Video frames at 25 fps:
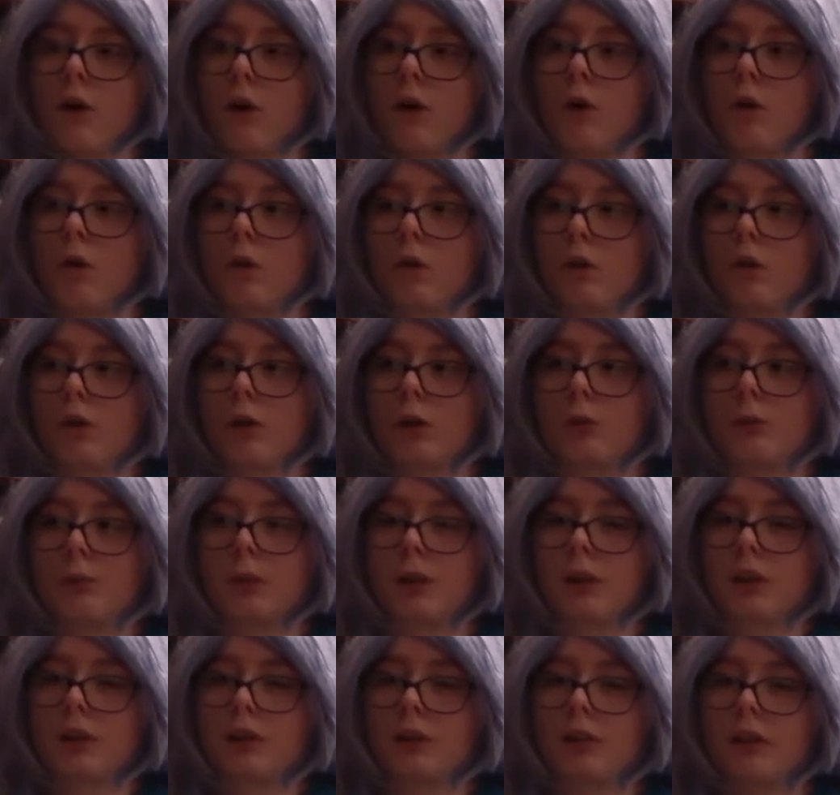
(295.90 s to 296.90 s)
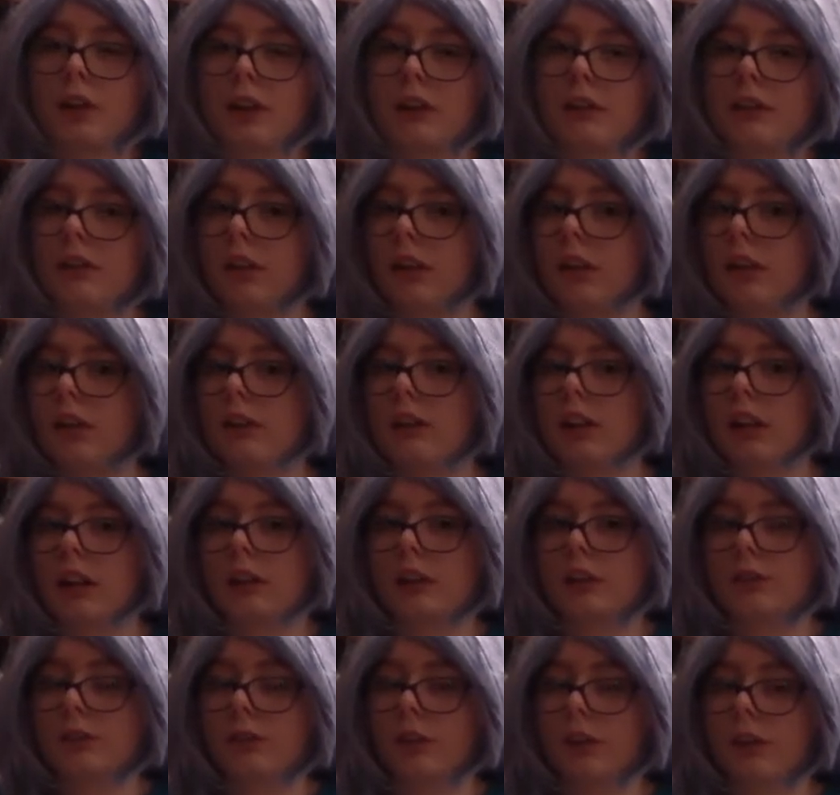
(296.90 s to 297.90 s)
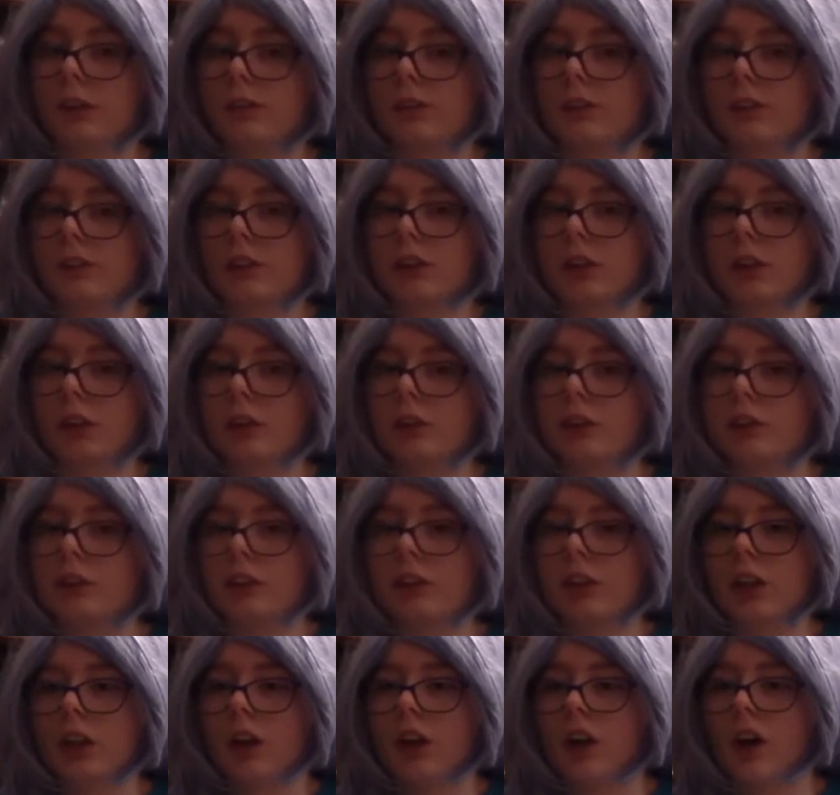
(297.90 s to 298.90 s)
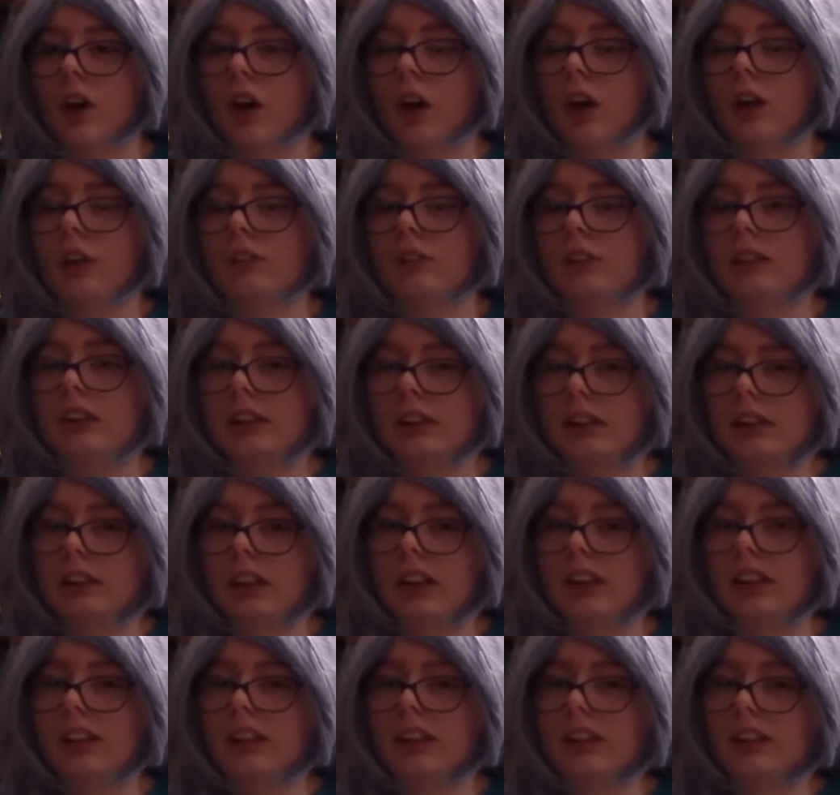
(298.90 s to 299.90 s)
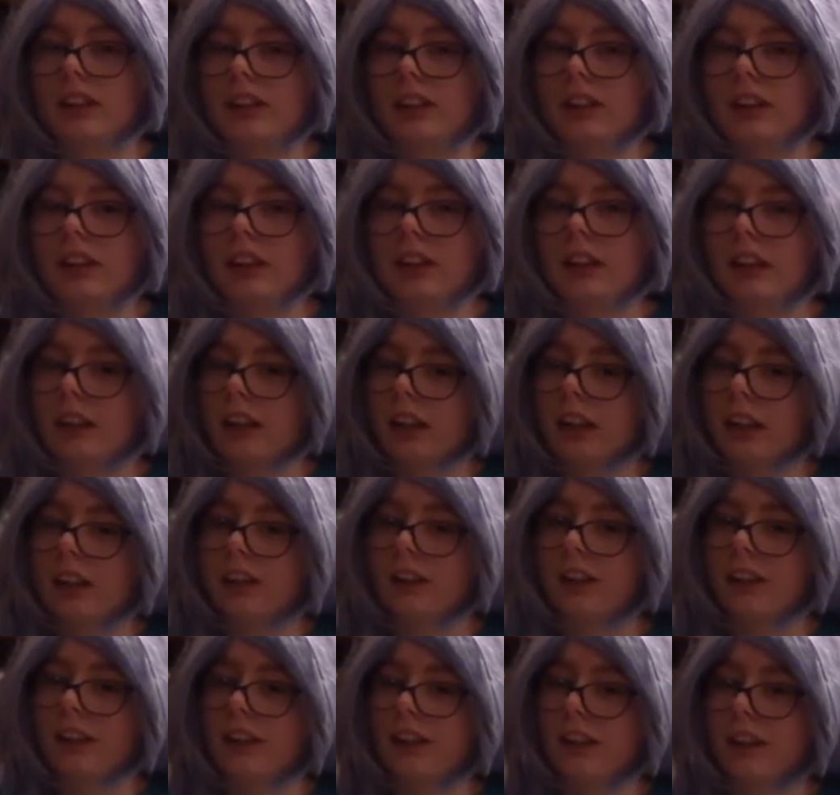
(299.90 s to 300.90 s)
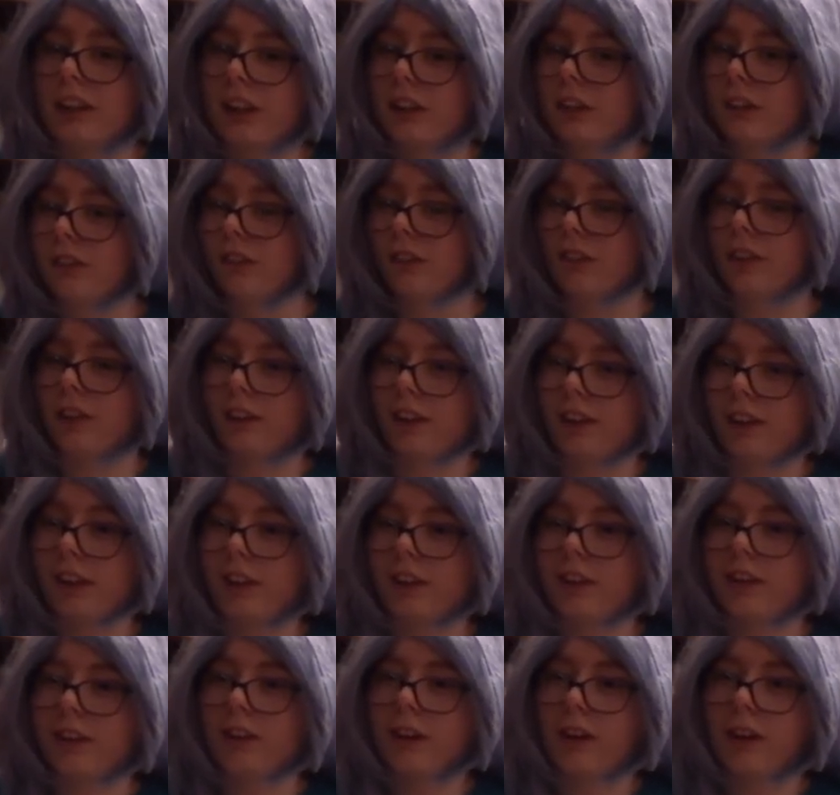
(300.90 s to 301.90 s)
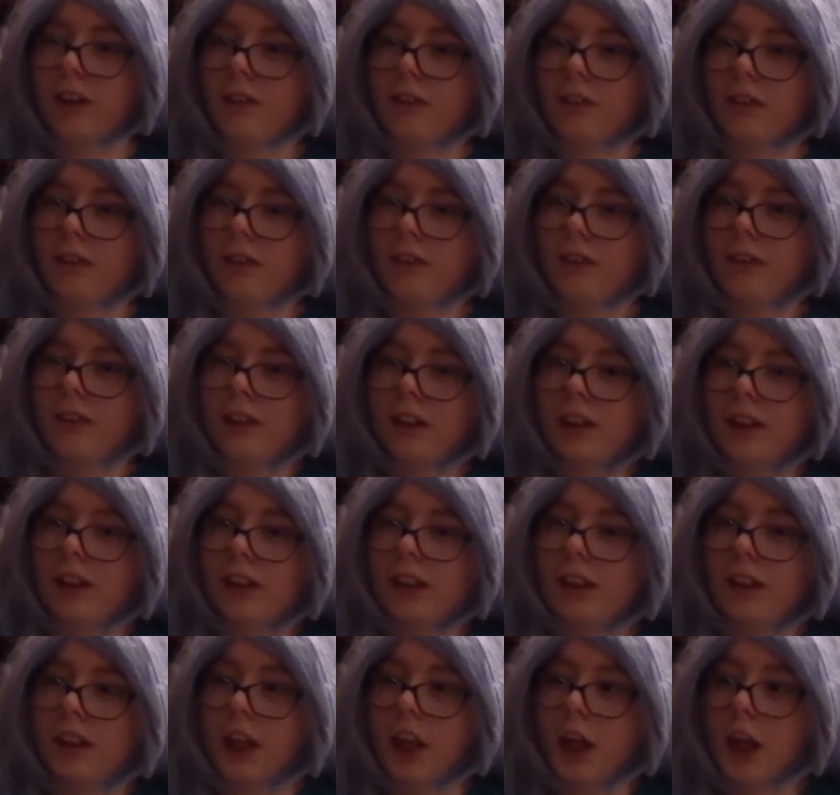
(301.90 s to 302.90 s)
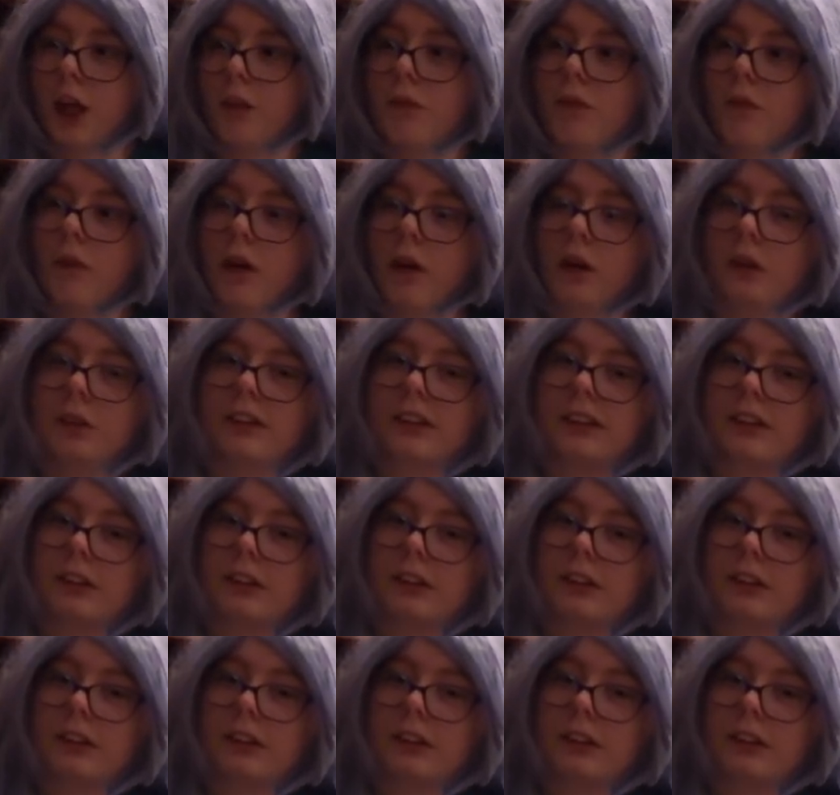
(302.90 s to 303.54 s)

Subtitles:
horror book right now that involves ghosts. all of a sudden you get another idea for another novel that involves